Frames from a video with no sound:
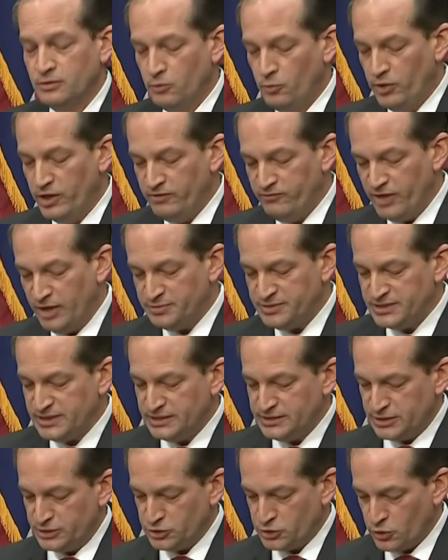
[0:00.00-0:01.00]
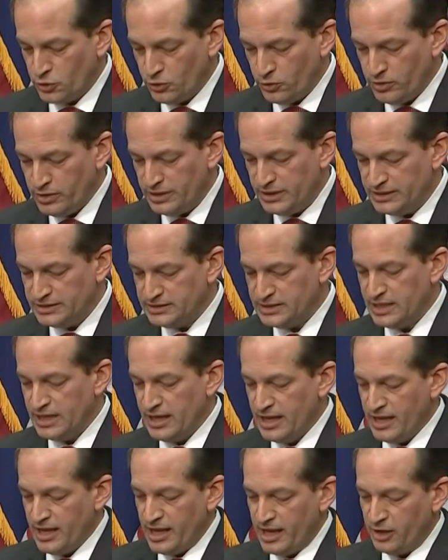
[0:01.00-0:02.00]
One of Epstein's attorneys
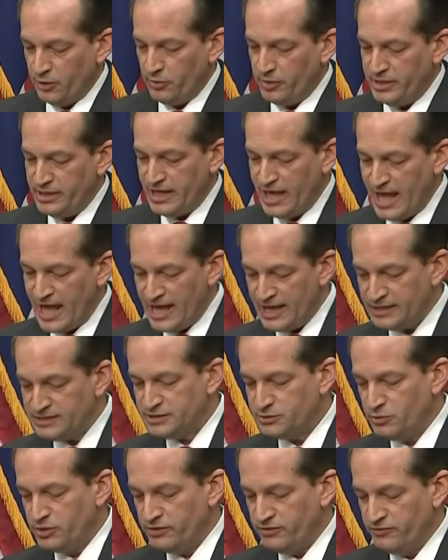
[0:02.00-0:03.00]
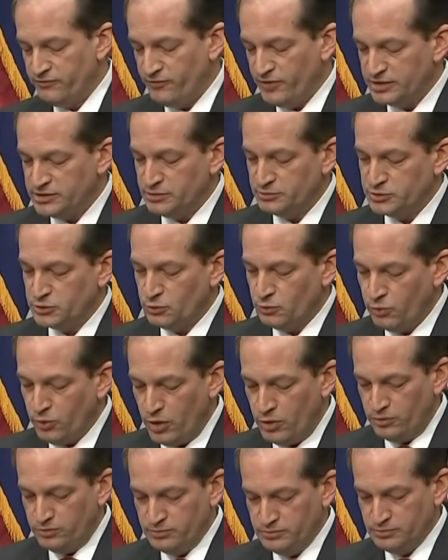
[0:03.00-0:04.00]
had already asked one of the victims,
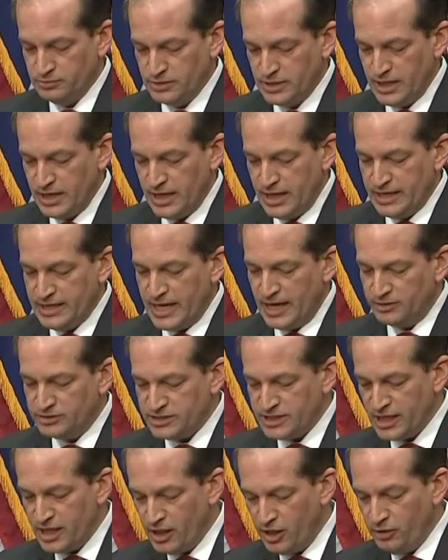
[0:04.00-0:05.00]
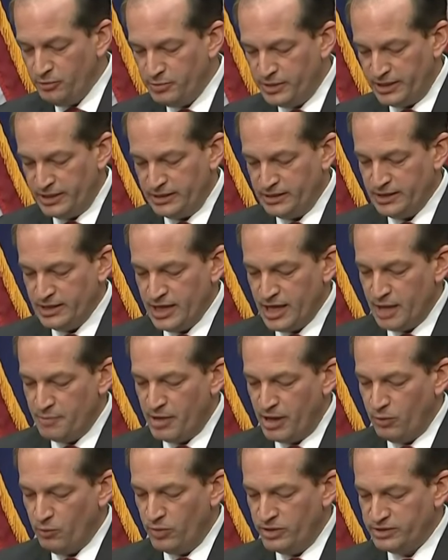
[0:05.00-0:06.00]
quote, now tell me
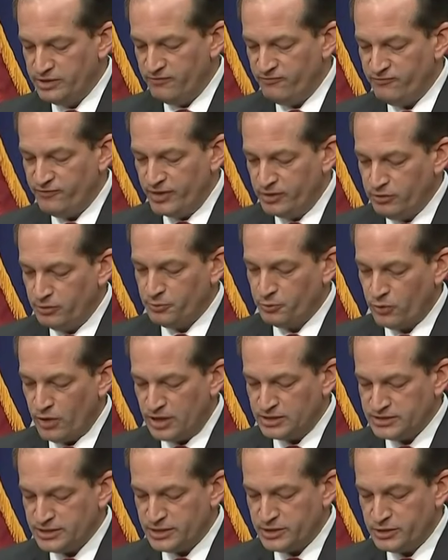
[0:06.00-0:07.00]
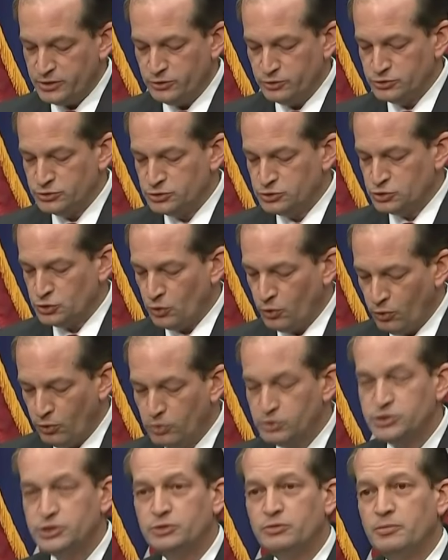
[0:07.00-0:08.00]
about when the federal prosecutors
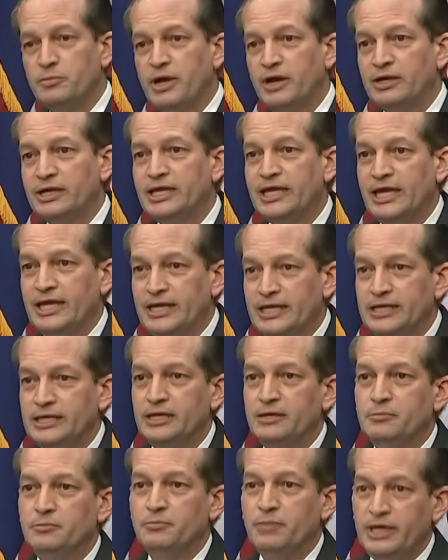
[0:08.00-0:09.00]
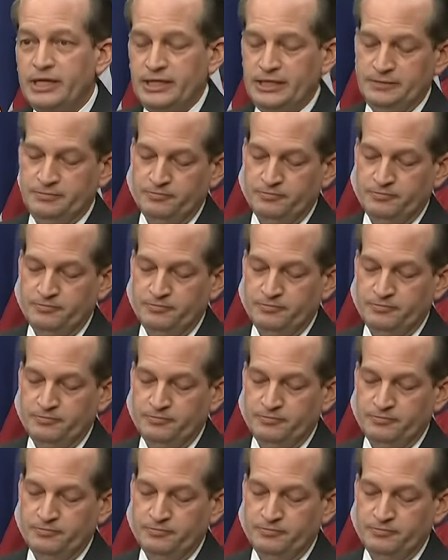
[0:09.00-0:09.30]
told you about getting money.